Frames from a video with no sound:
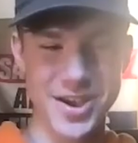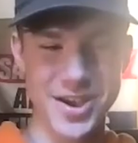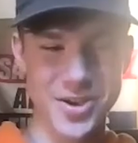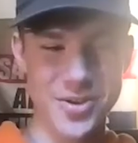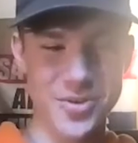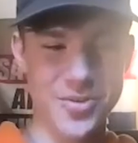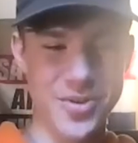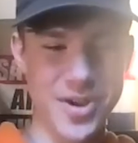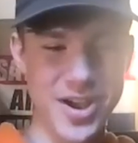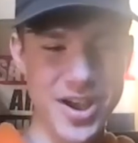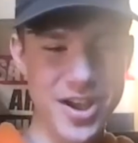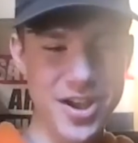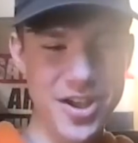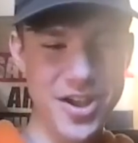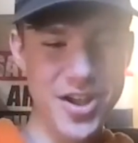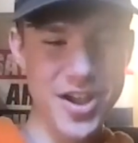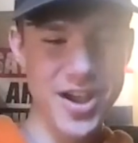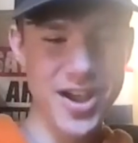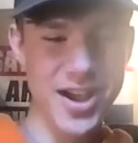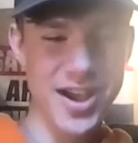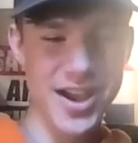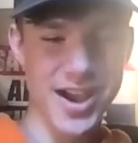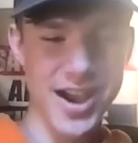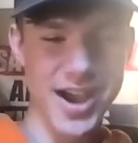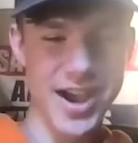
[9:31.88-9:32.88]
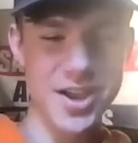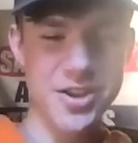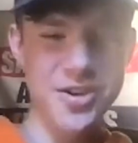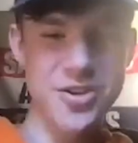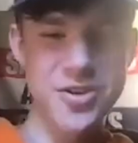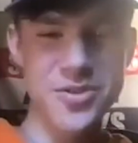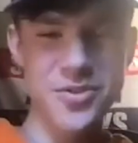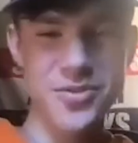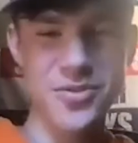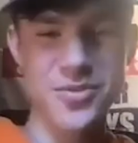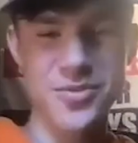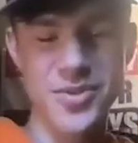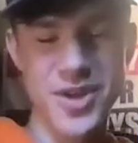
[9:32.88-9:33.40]
Well, I
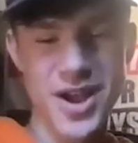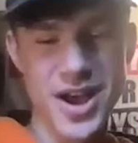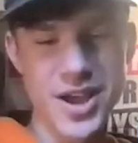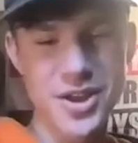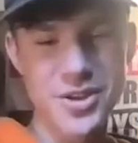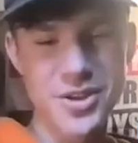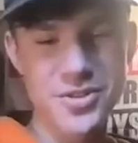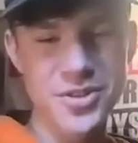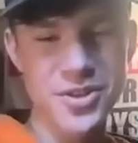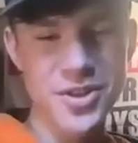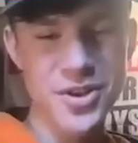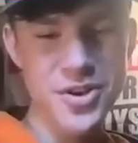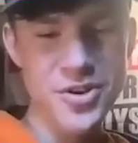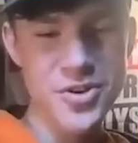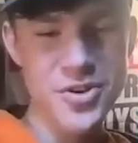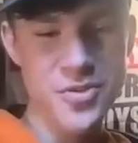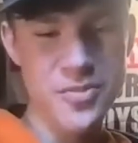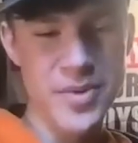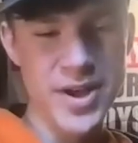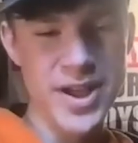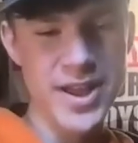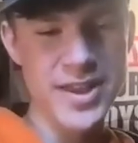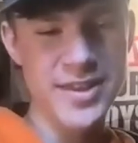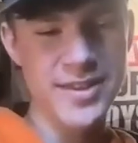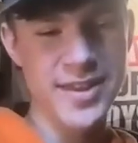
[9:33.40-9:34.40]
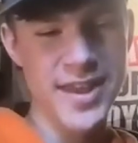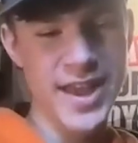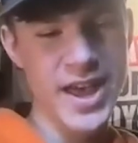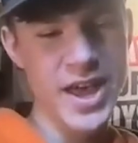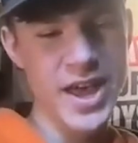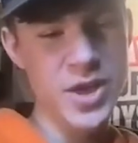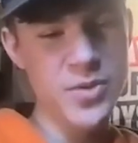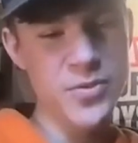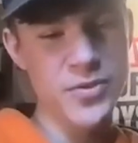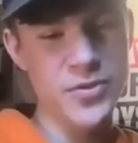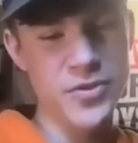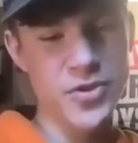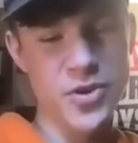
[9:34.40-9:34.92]
don't know. My
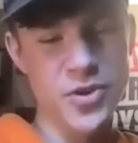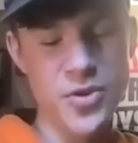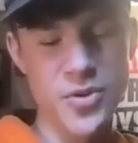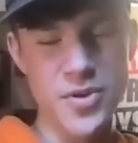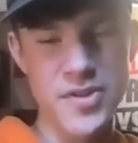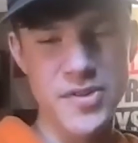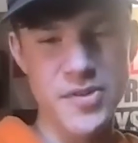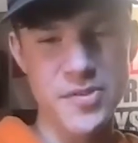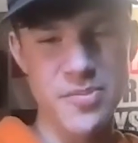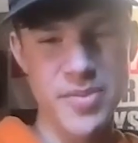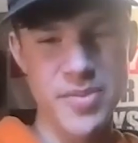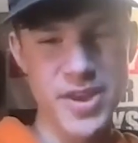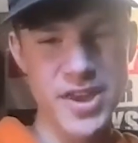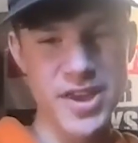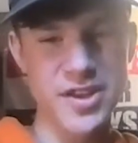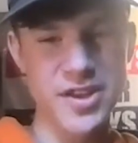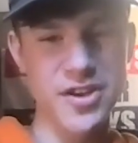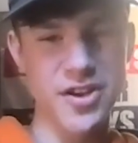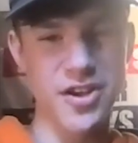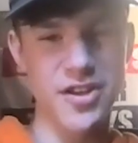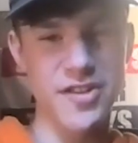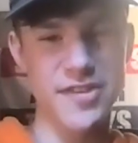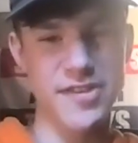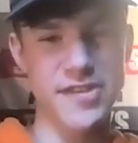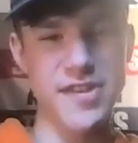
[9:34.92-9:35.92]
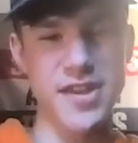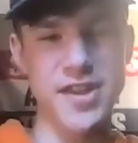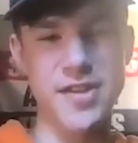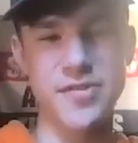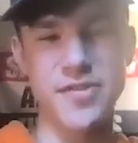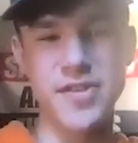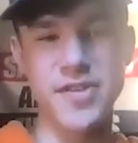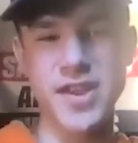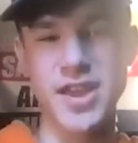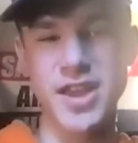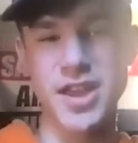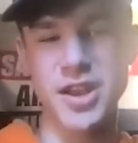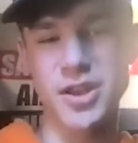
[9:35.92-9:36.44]
dad was always big on
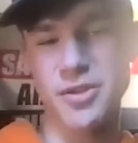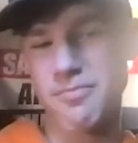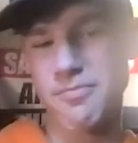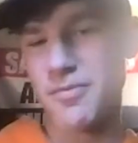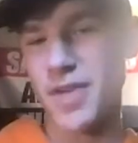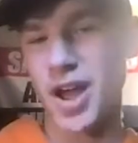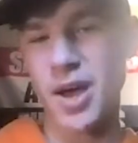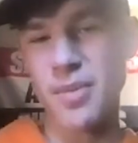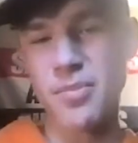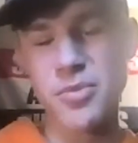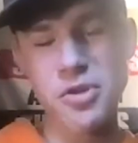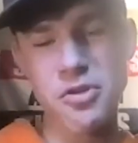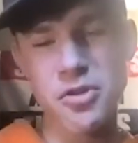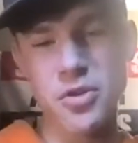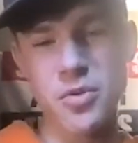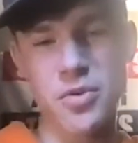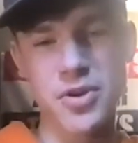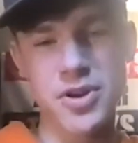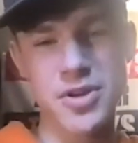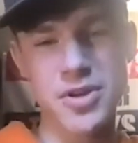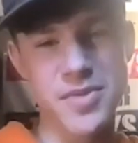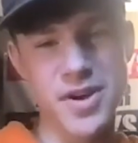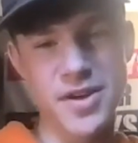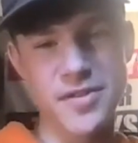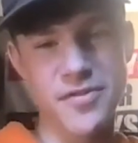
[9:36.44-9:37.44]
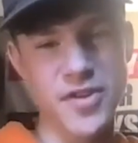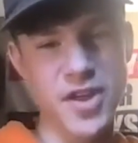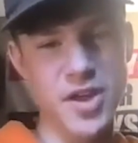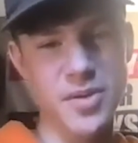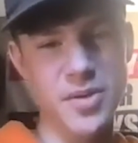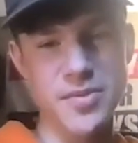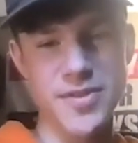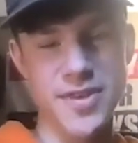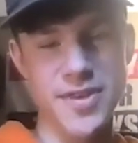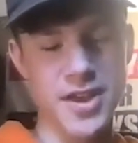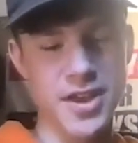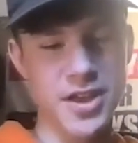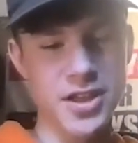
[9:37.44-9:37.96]
safety, and I'm the only one in my
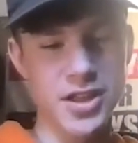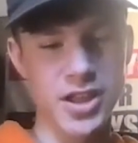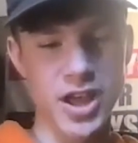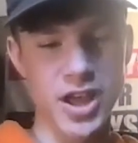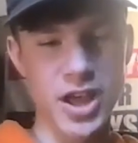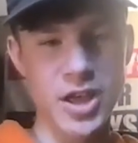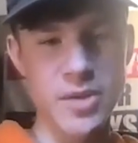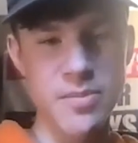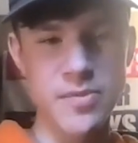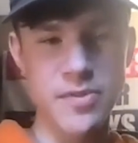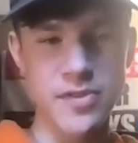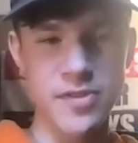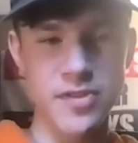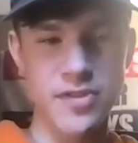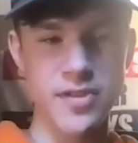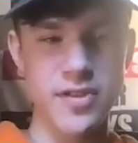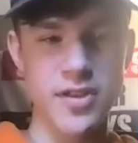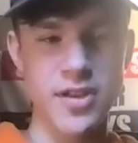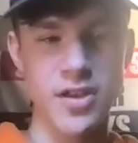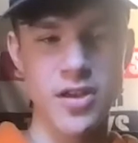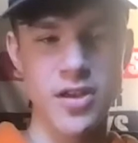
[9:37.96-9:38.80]
family that climbs.